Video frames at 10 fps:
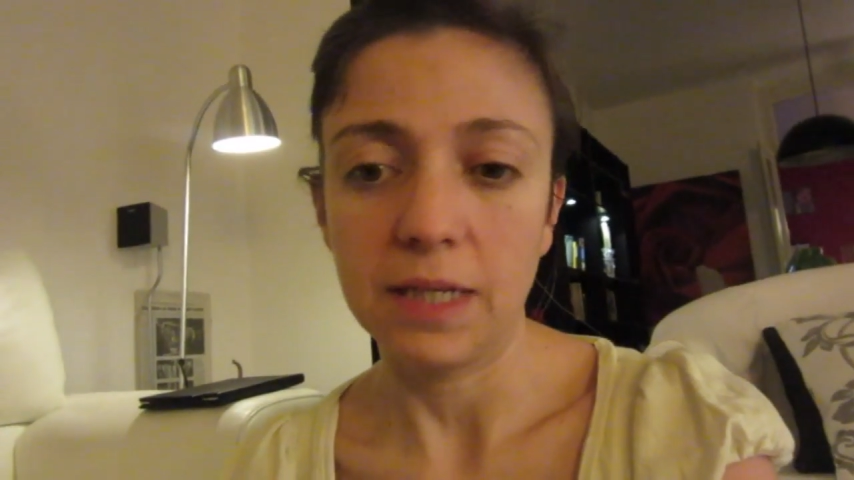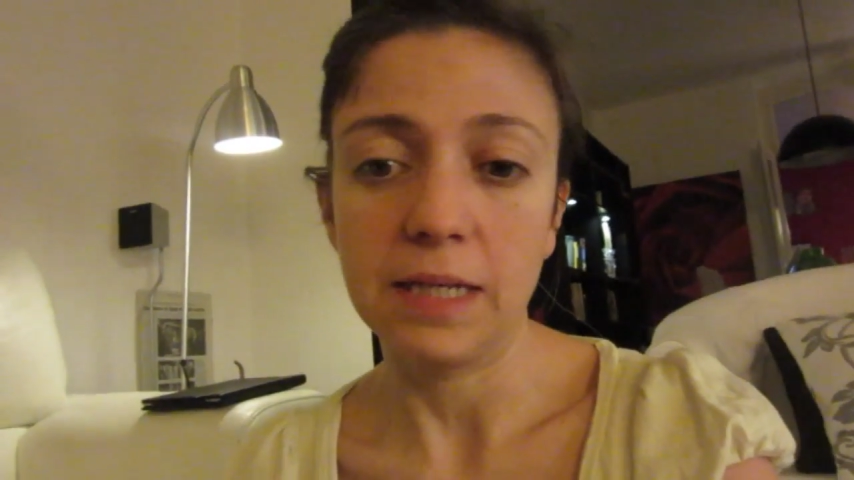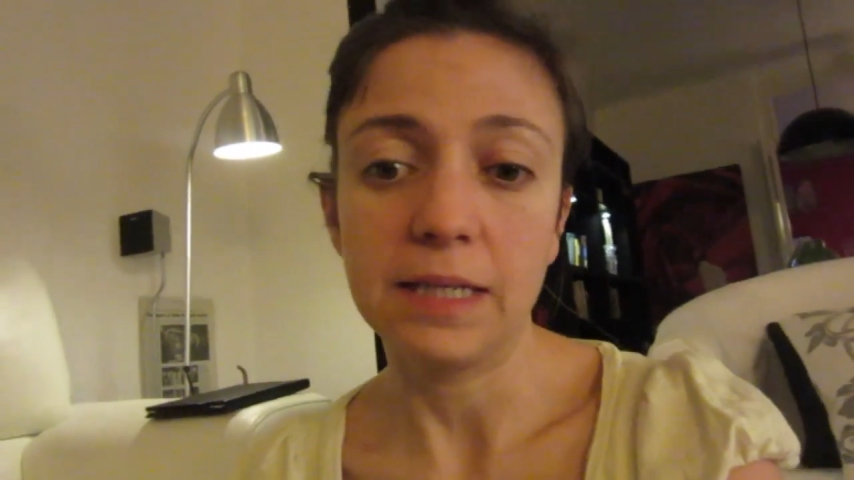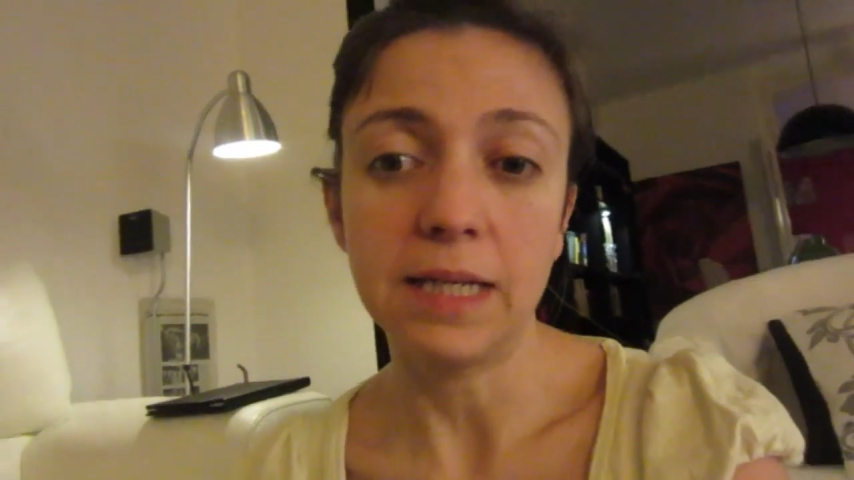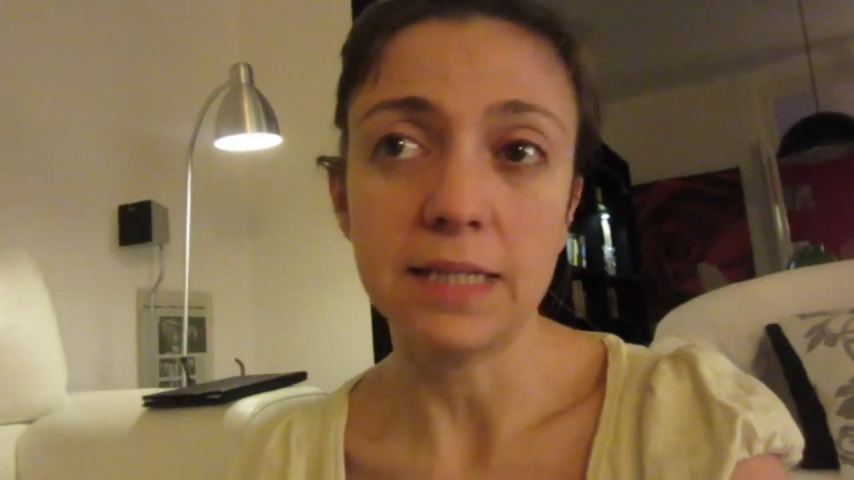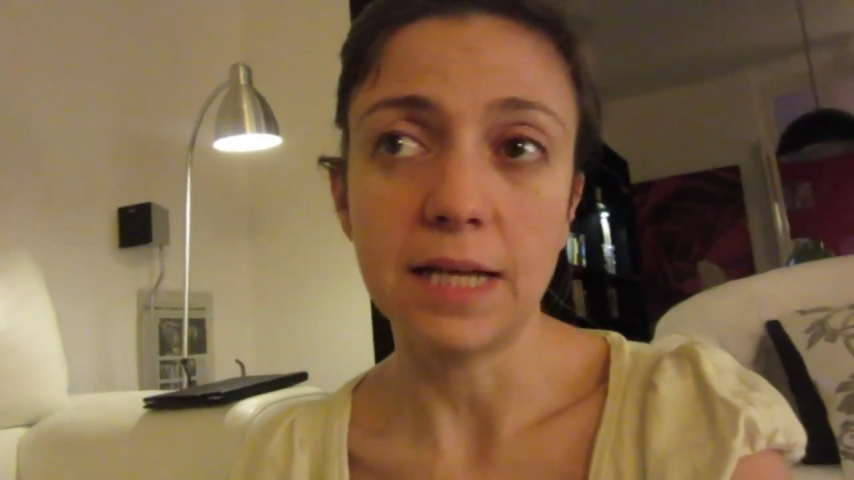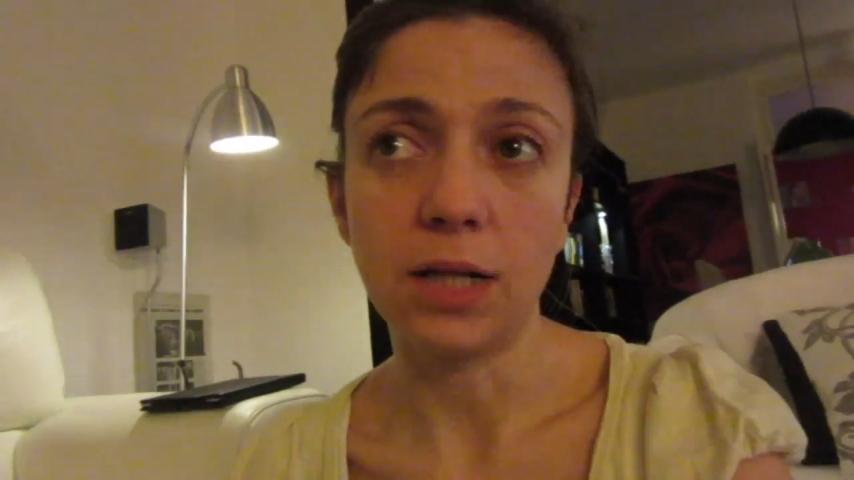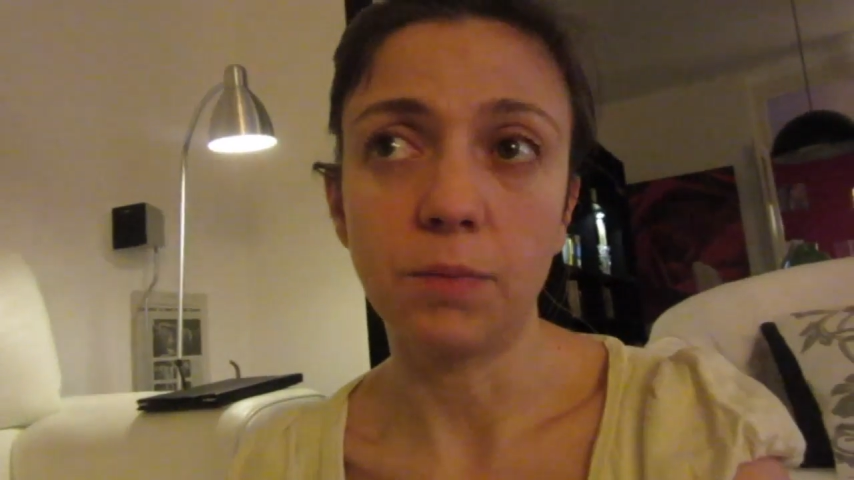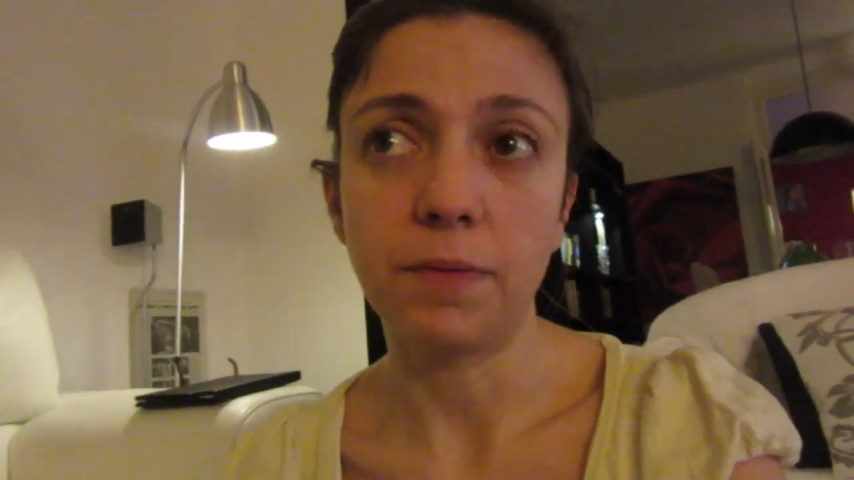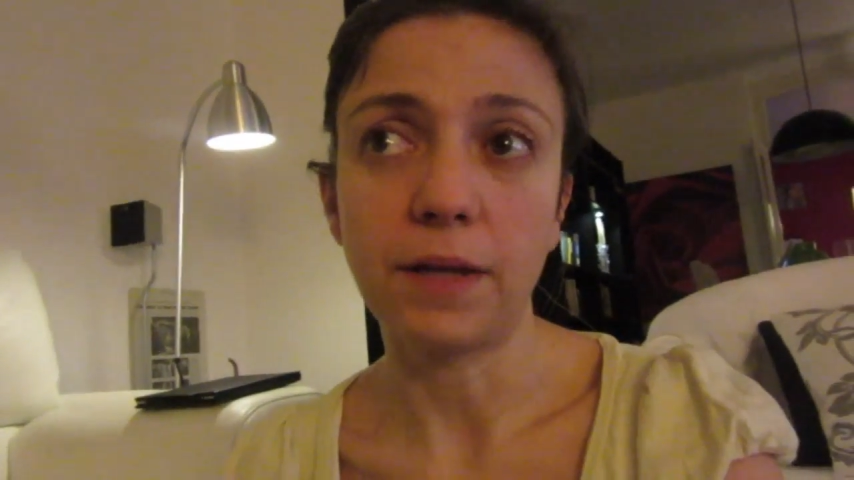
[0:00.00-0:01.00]
and it does
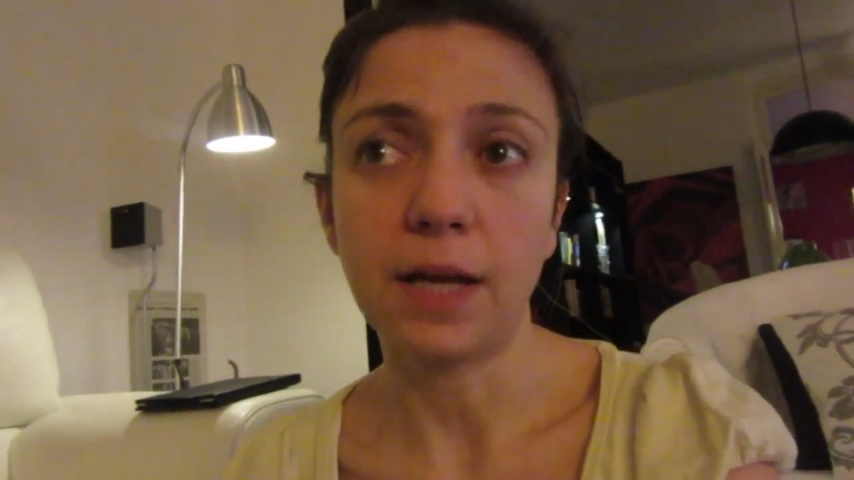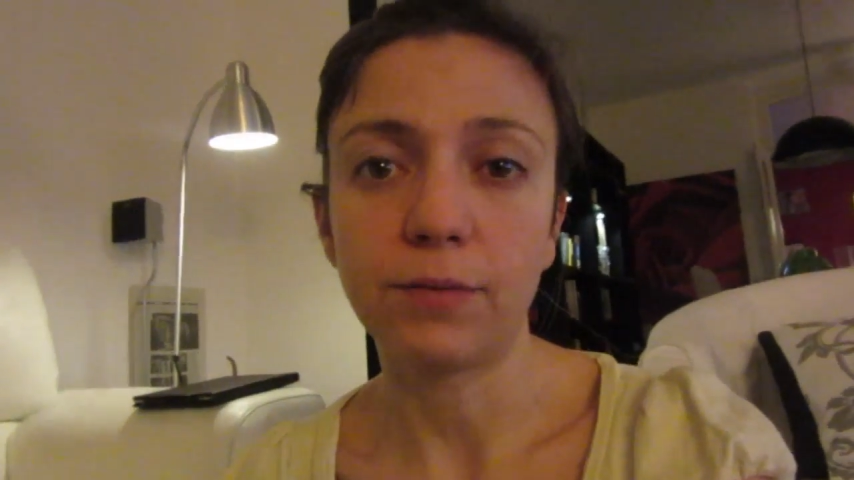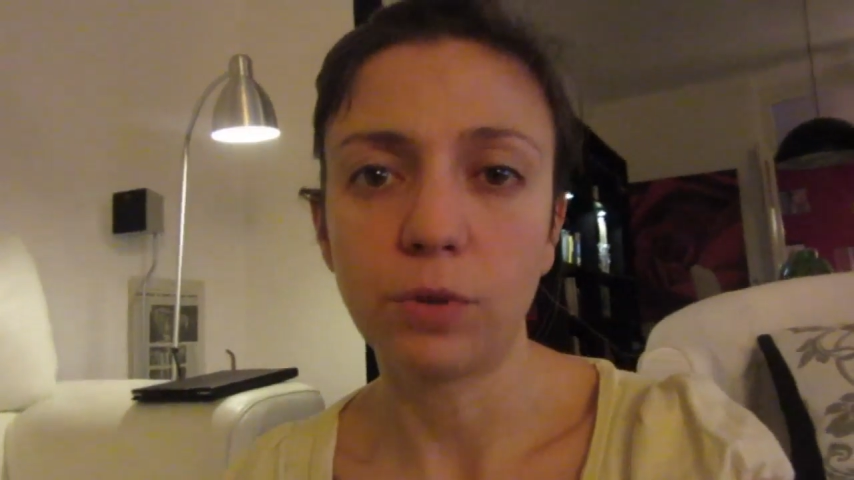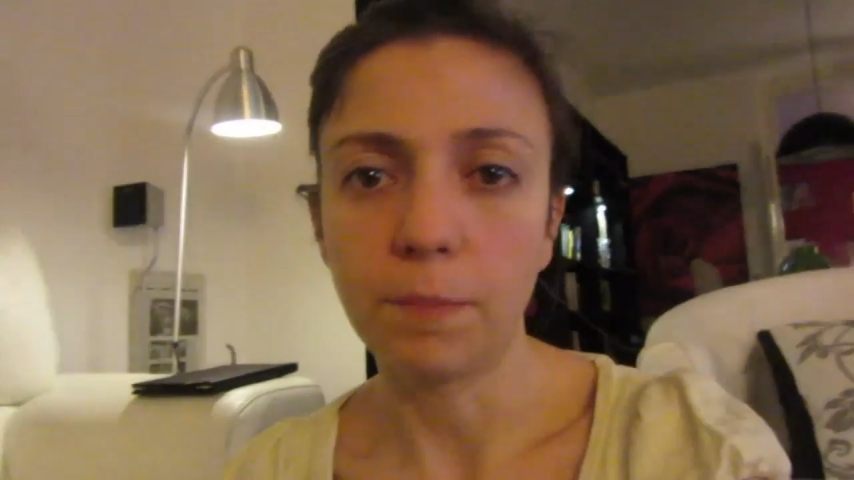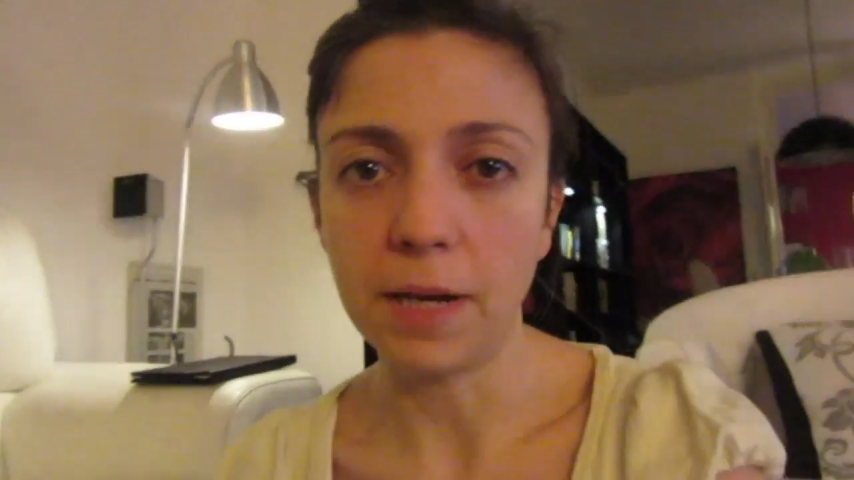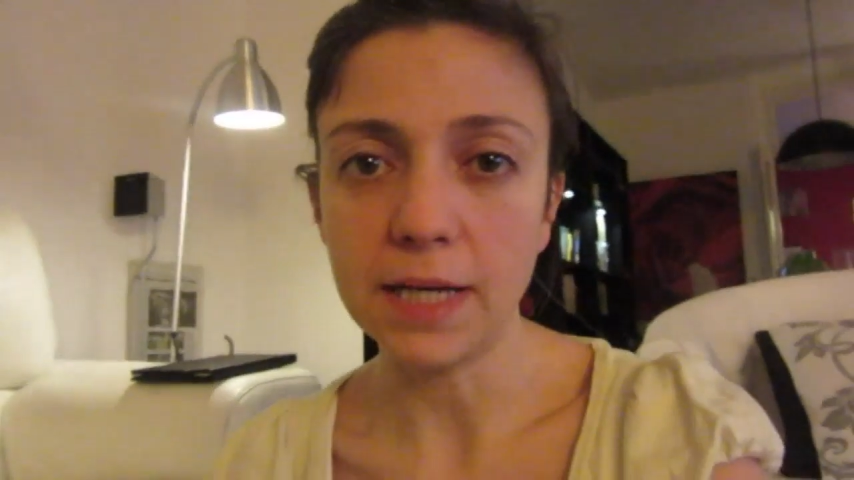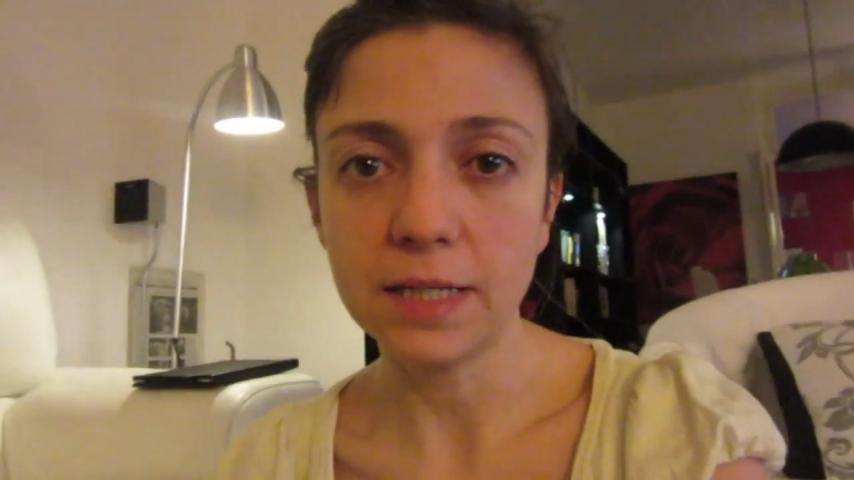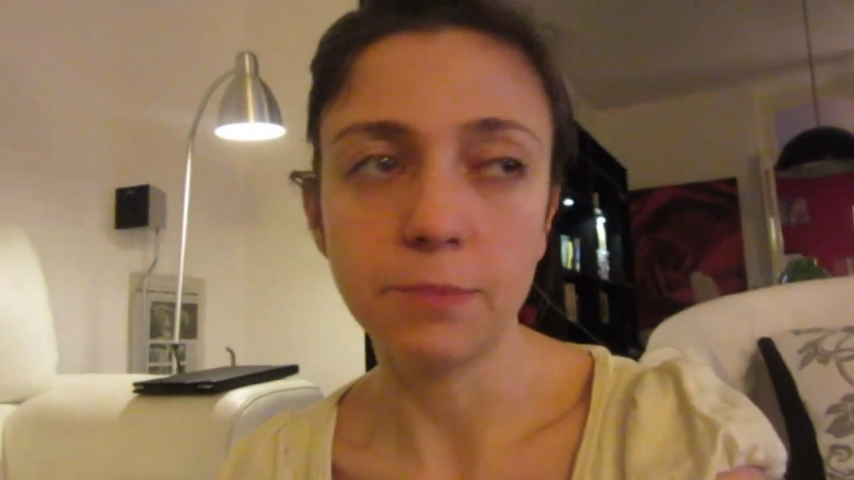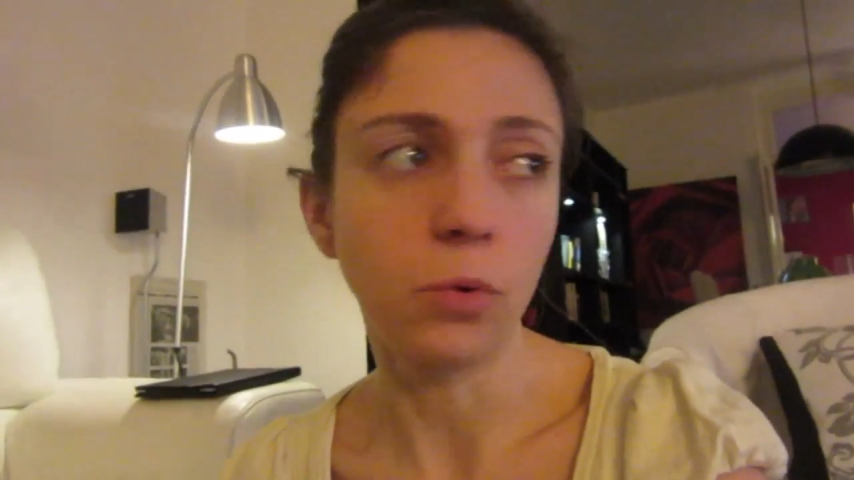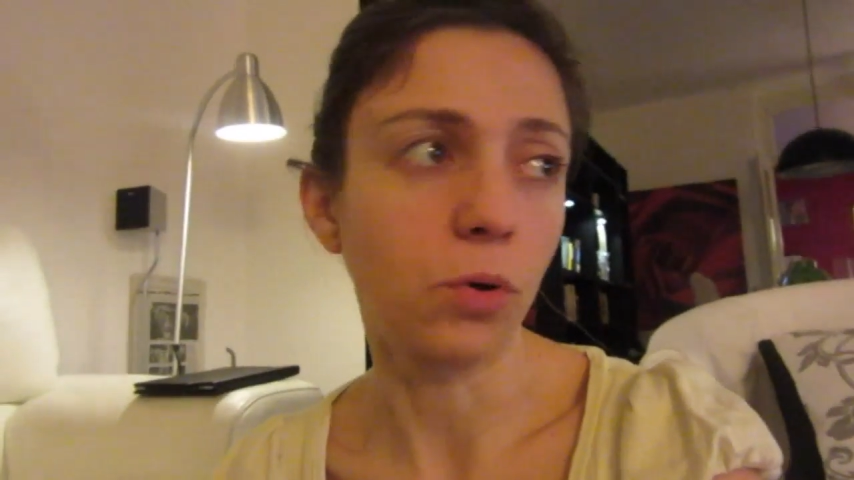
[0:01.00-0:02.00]
help, but then I have to apply
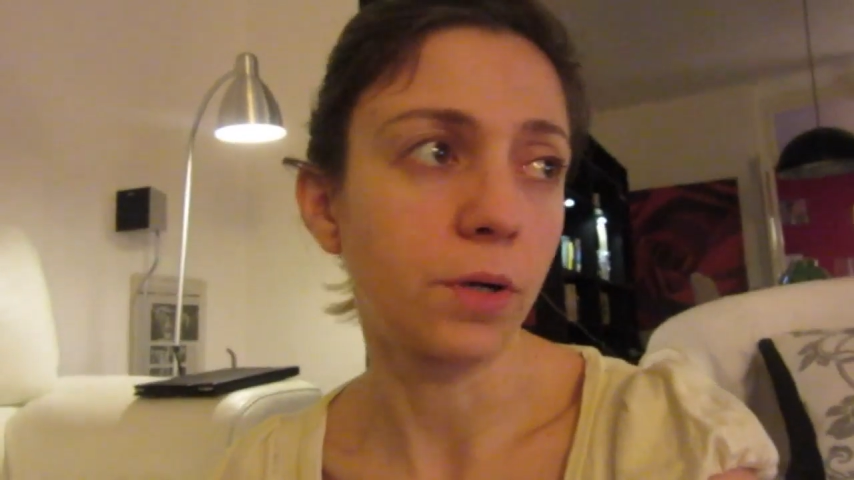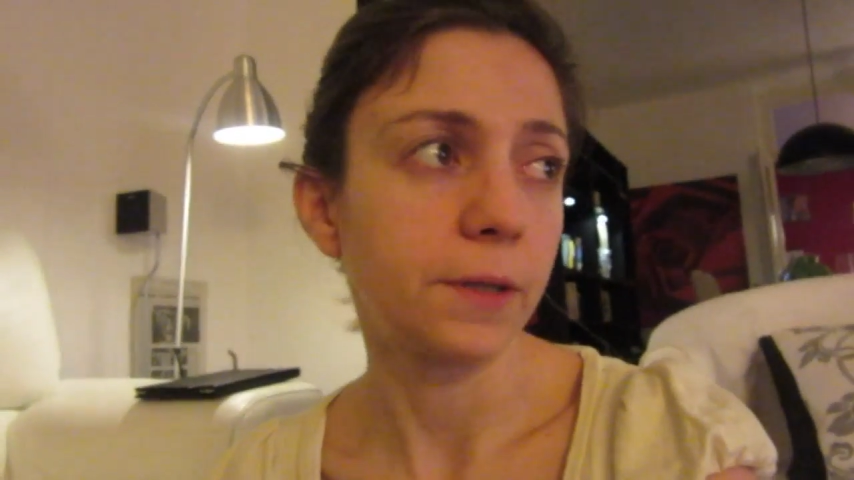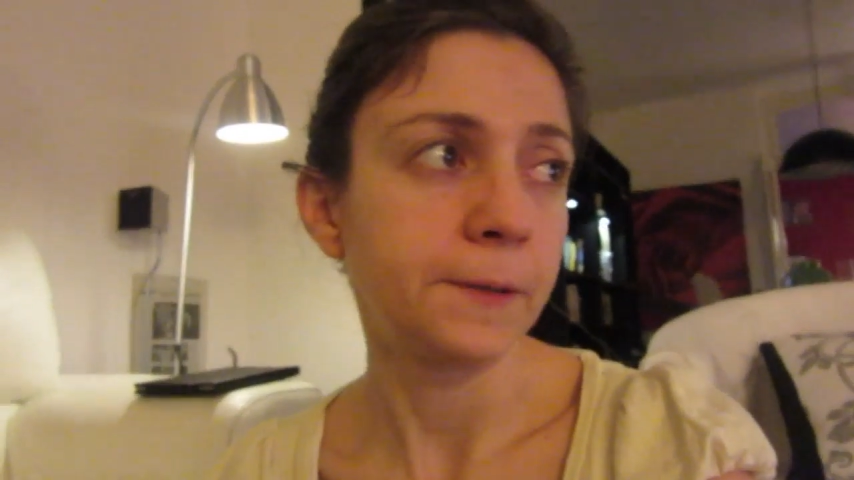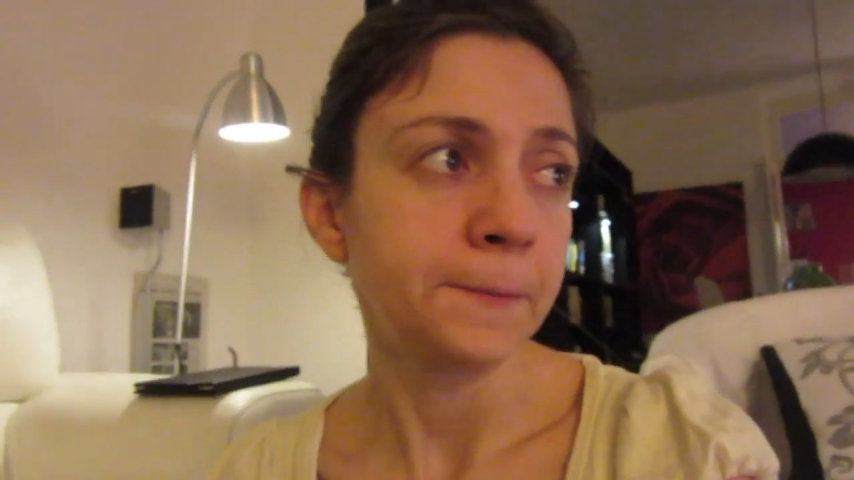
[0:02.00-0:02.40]
some more.